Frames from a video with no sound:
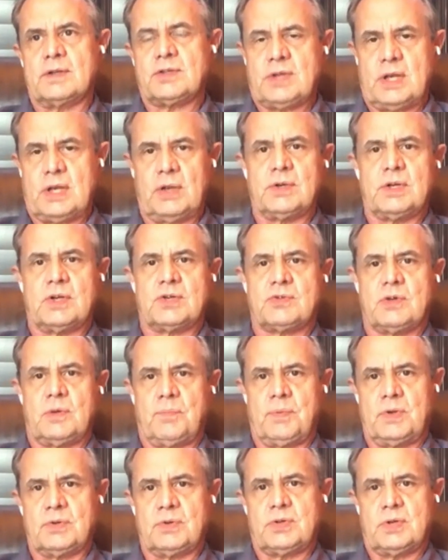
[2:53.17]
steel
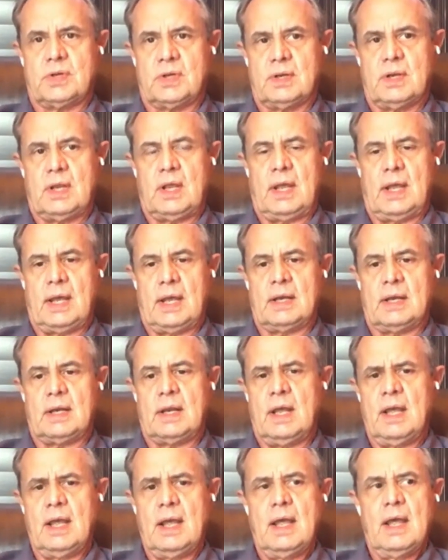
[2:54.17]
distribution,
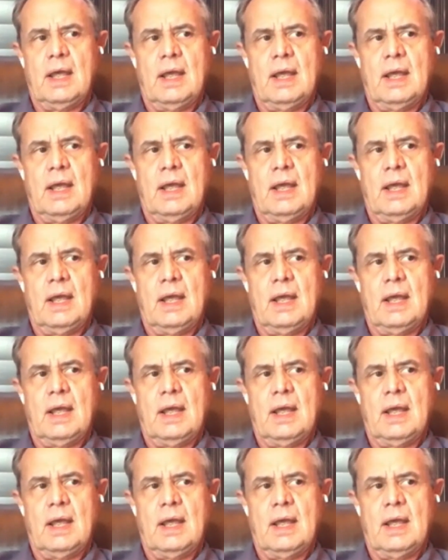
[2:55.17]
and